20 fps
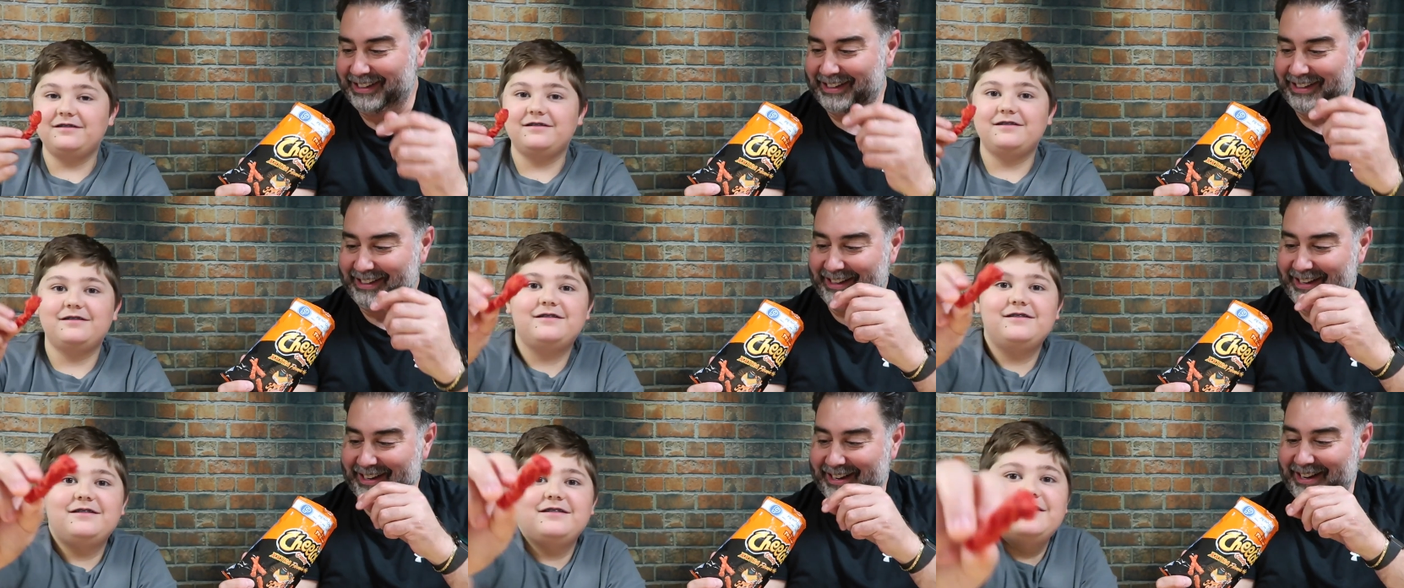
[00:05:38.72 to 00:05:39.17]

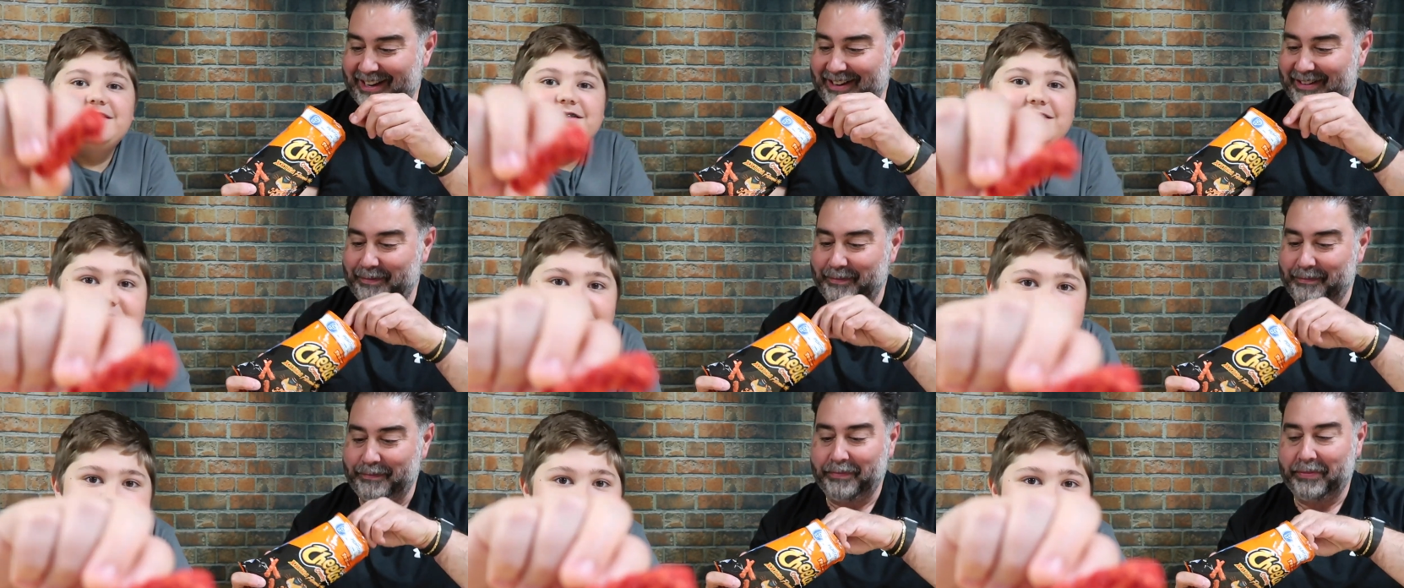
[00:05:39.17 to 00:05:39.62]
Speaker 1: Yeah.
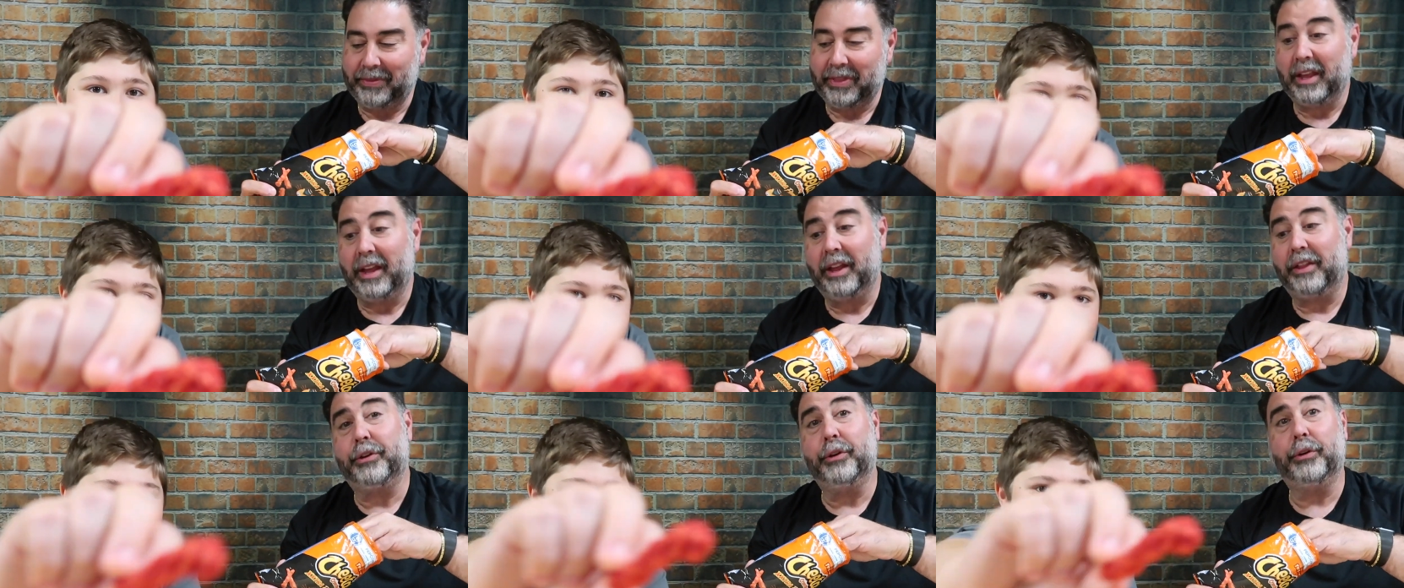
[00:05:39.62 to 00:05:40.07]

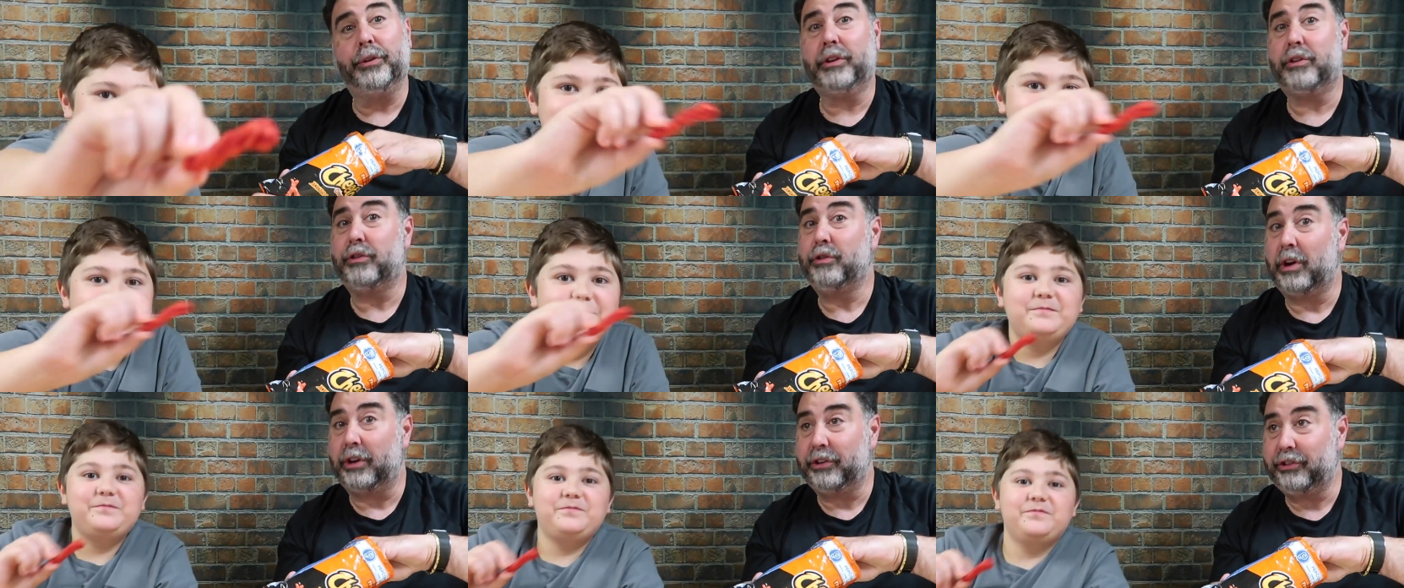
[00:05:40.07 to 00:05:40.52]
They're the
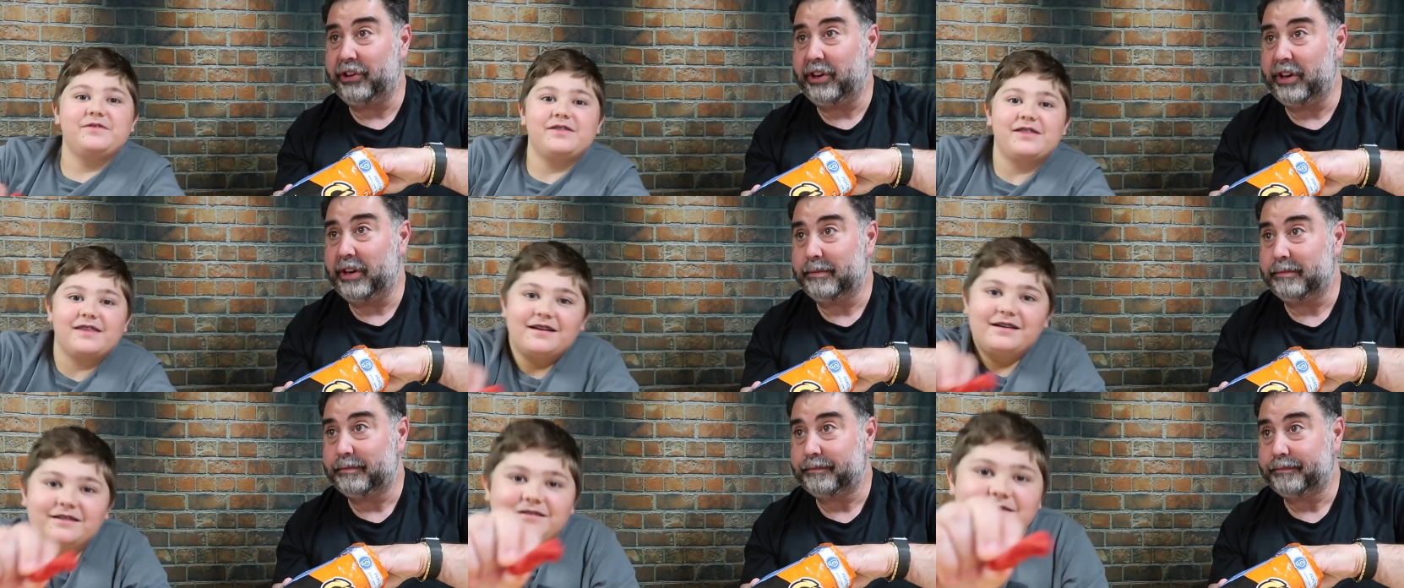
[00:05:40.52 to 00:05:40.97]
crunchy.